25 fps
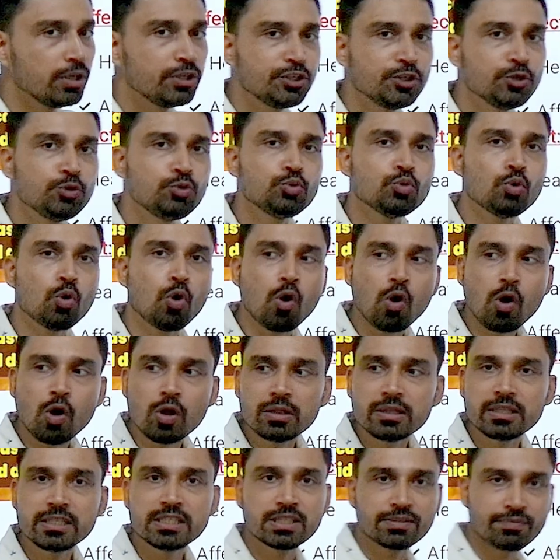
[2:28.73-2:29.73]
due to all
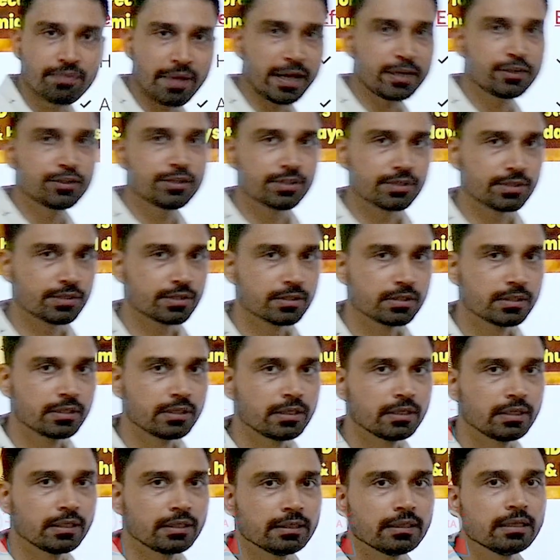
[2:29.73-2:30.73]
these factors,
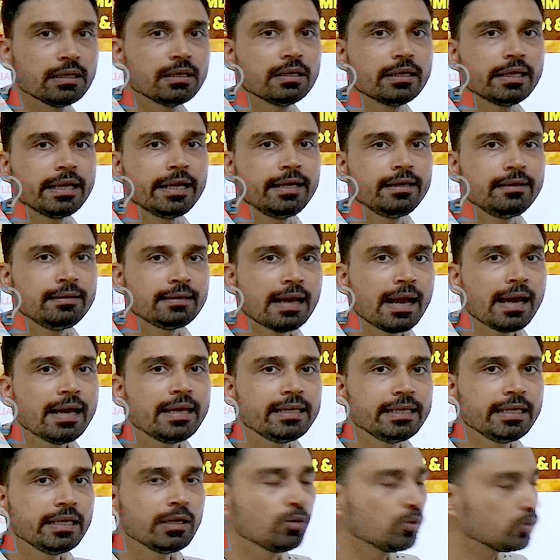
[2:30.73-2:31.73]
the entire
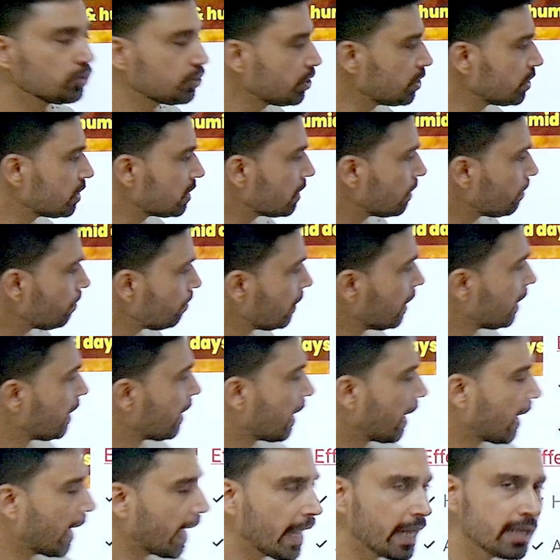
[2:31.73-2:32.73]
ecosystem
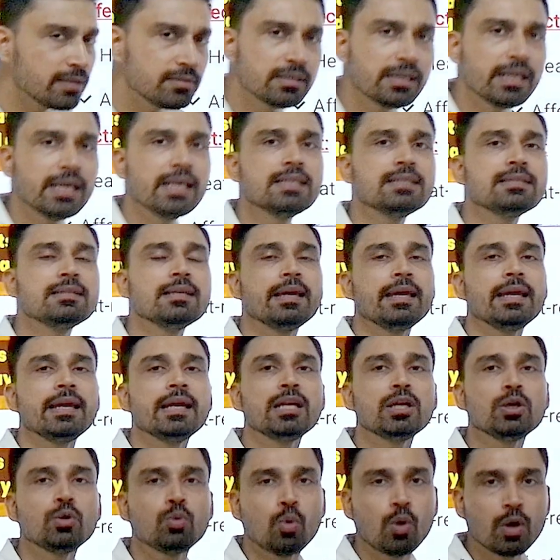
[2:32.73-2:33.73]
as well as the
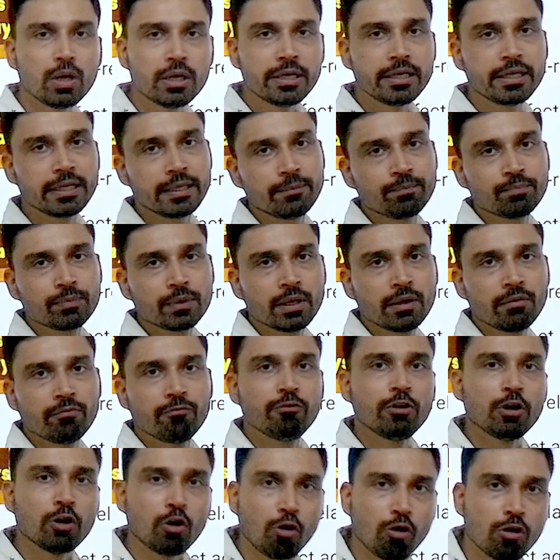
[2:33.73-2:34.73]
air quality
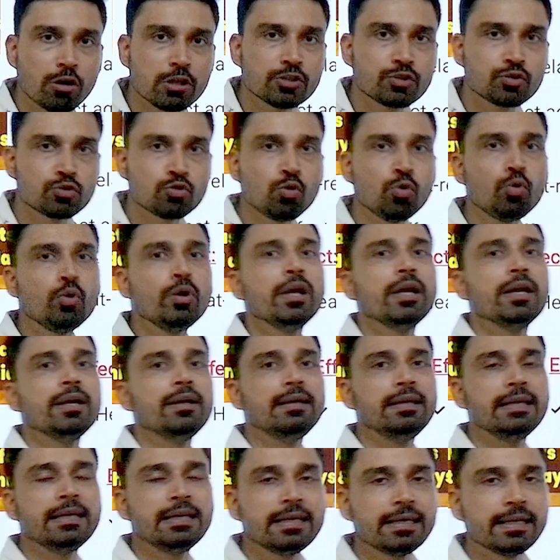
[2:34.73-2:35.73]
will also
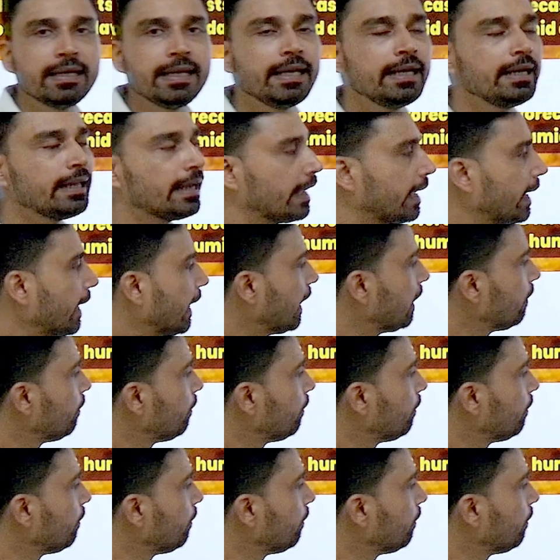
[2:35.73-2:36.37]
degrade and